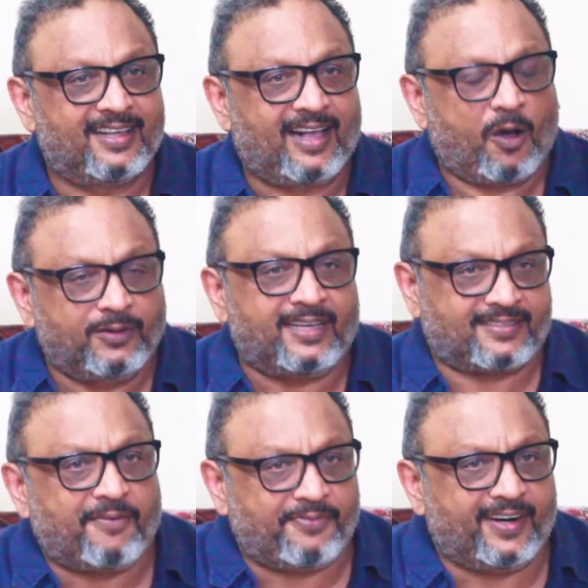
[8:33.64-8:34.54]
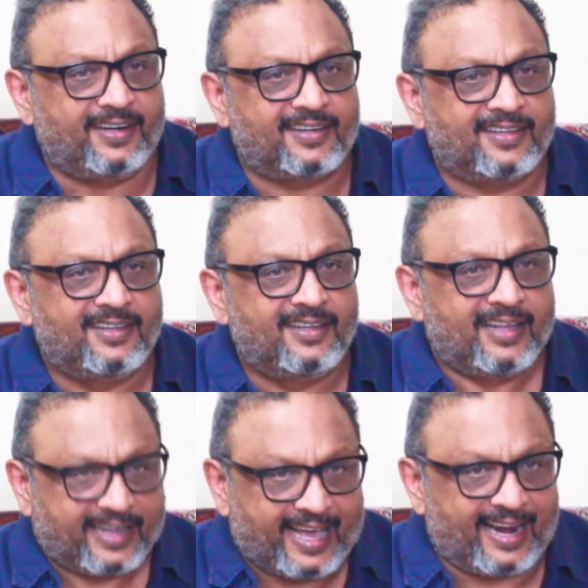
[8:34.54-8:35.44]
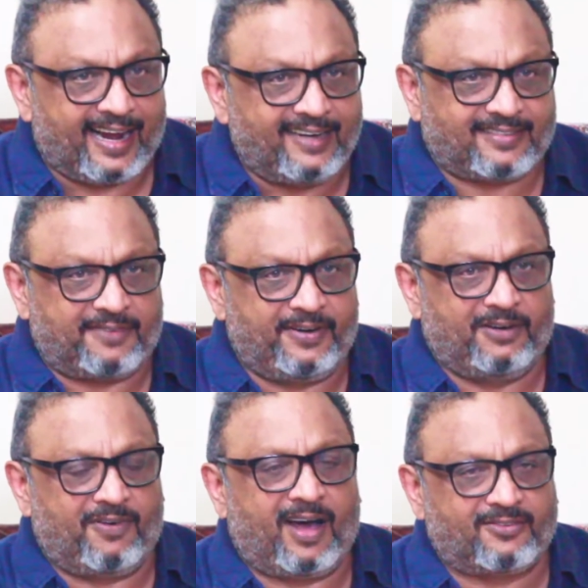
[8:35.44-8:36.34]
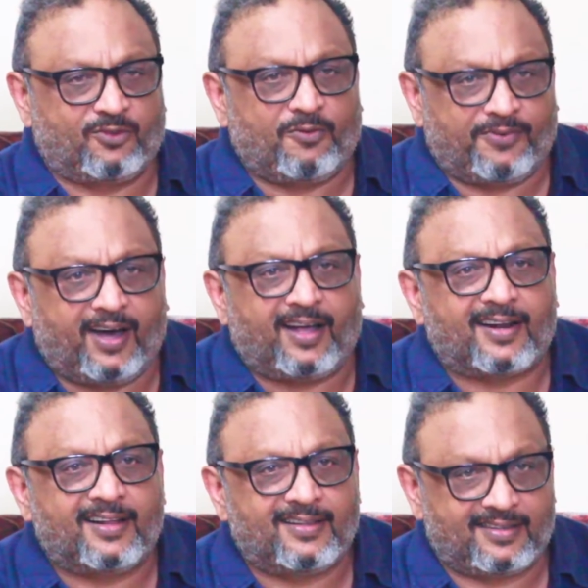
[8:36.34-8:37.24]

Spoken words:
How they suffered. Keralites suffered war so far.